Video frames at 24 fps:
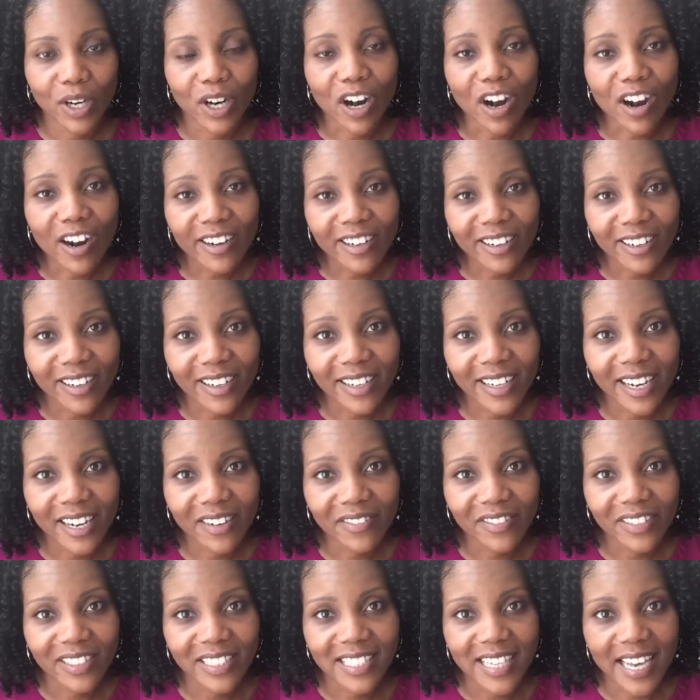hard on
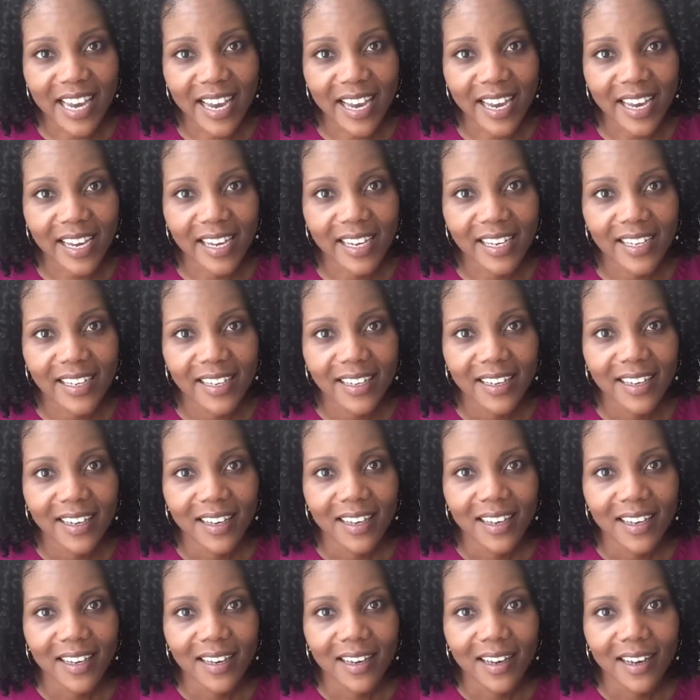every day.
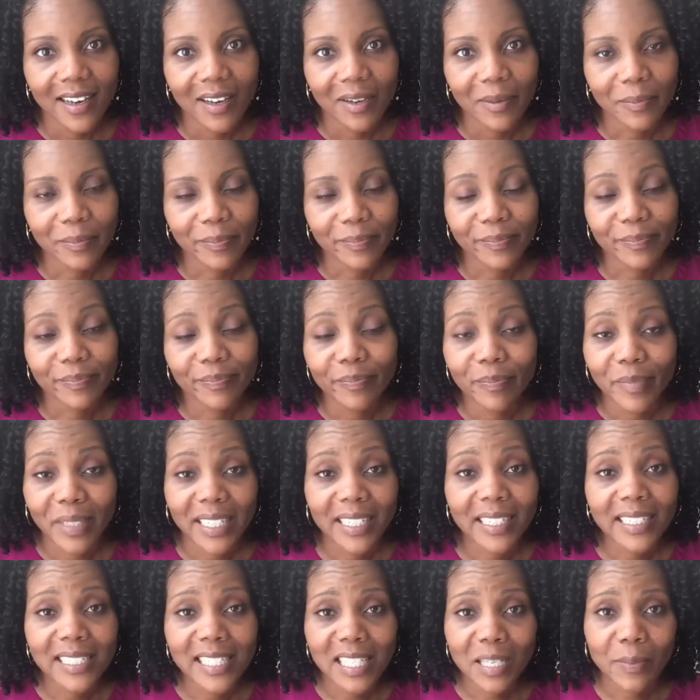
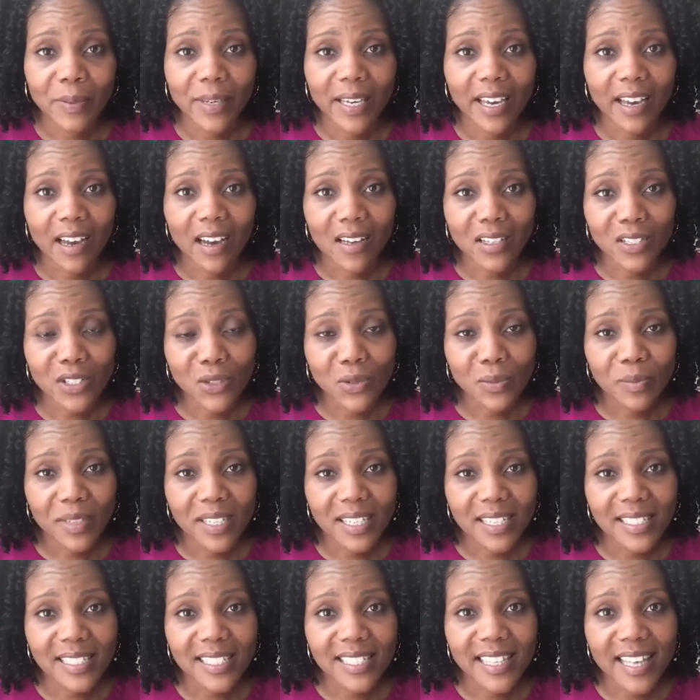Being a CPA also
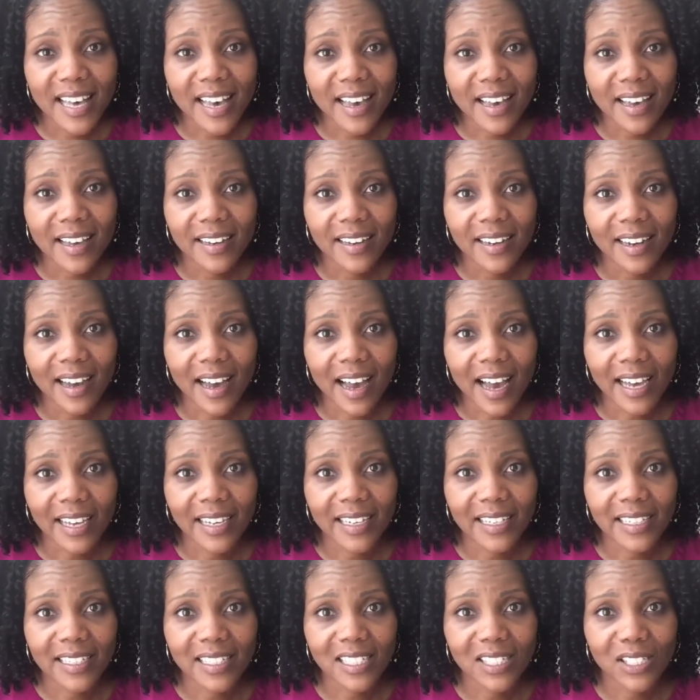means that I
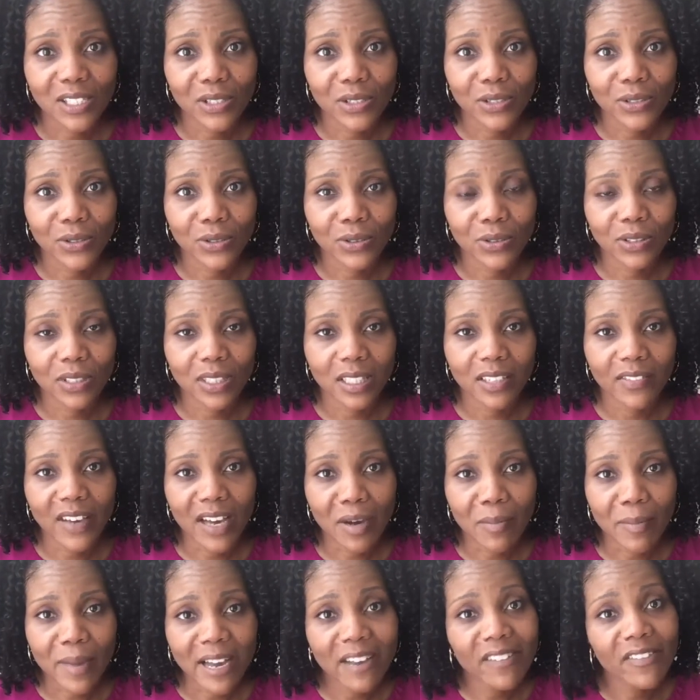get to live
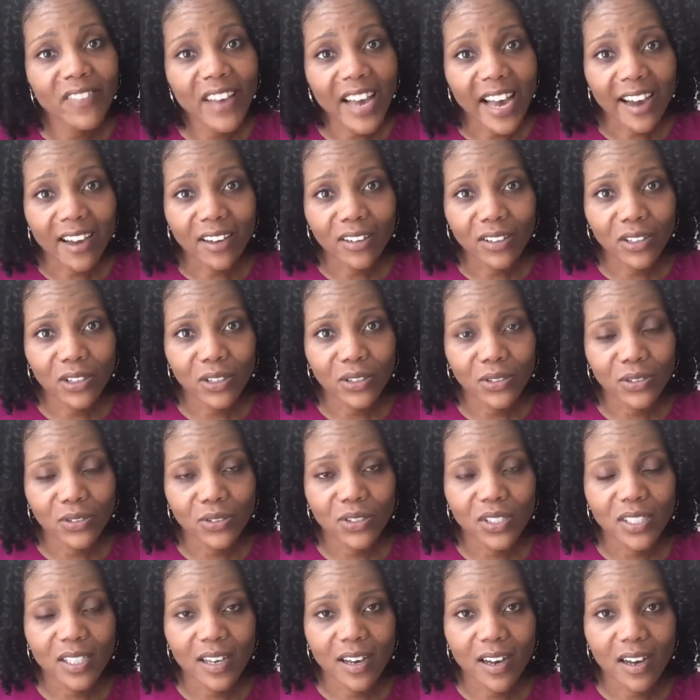out my
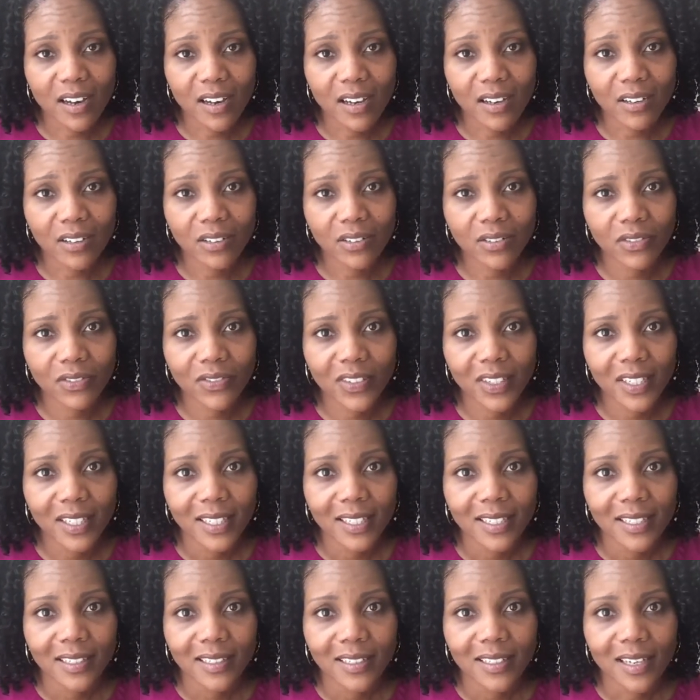values of
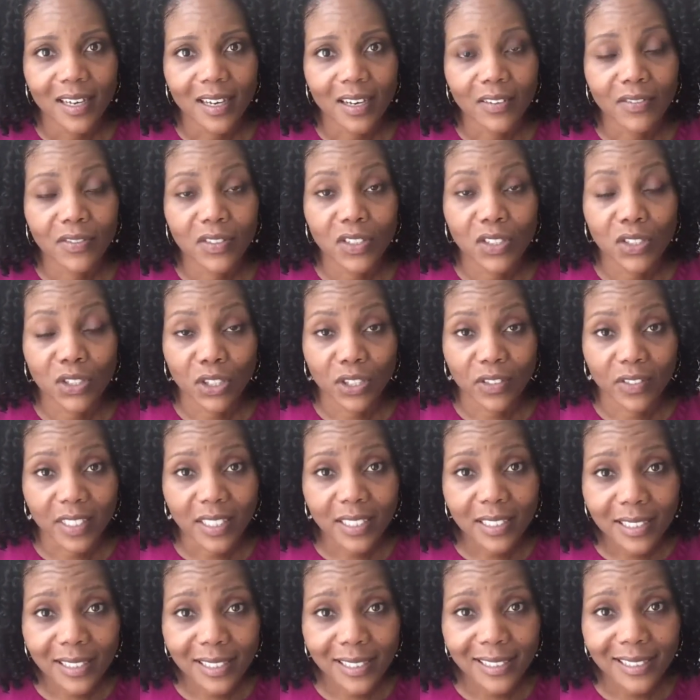
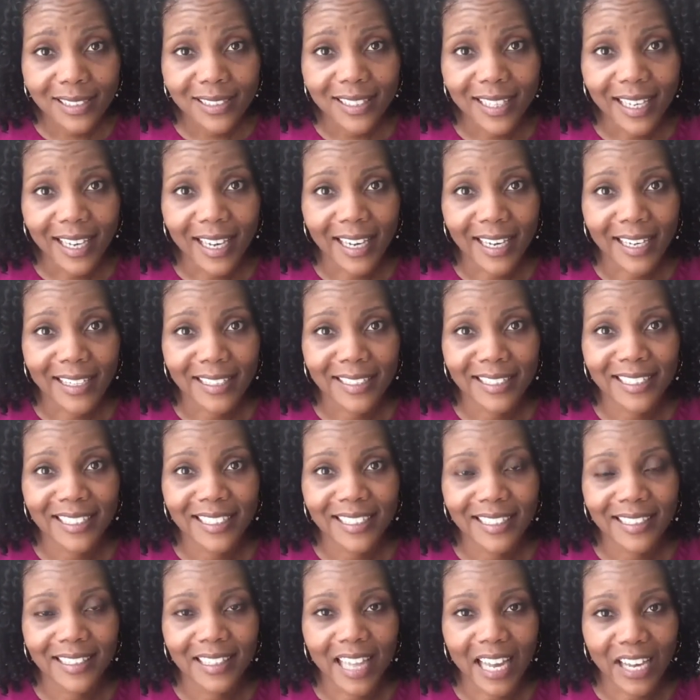service and
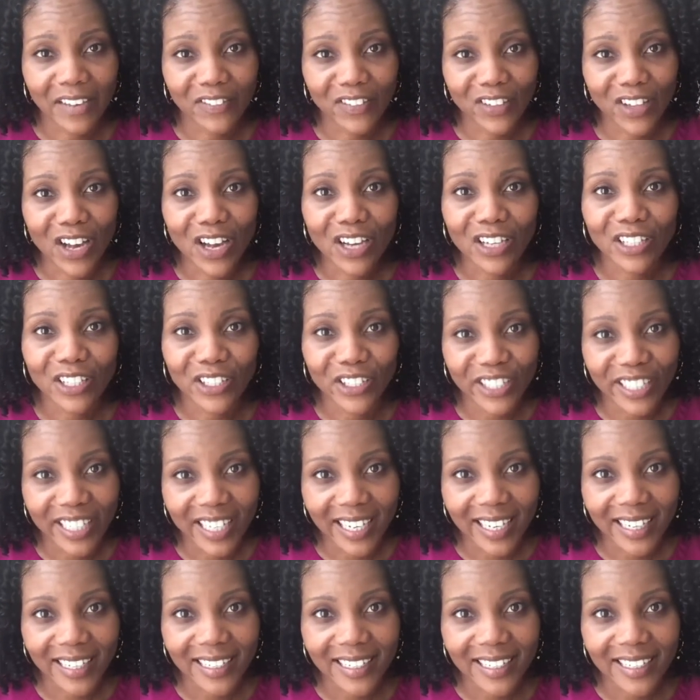lifelong
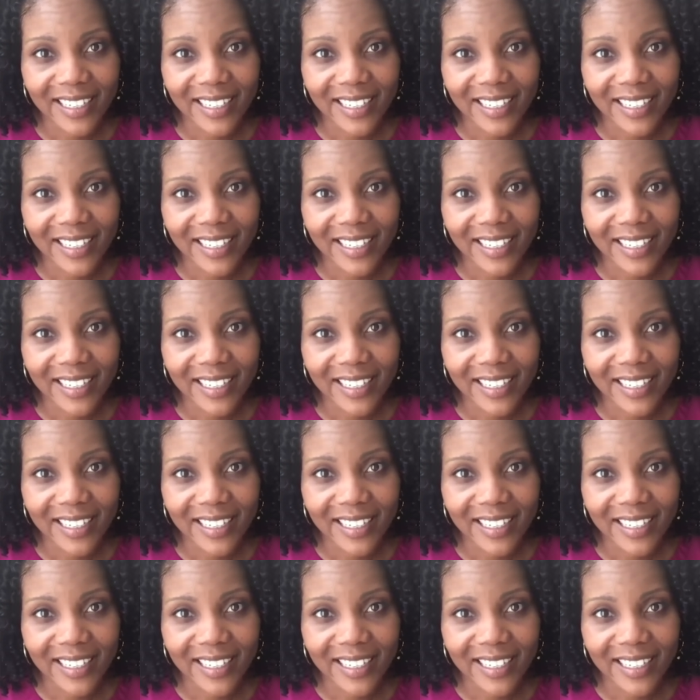learning.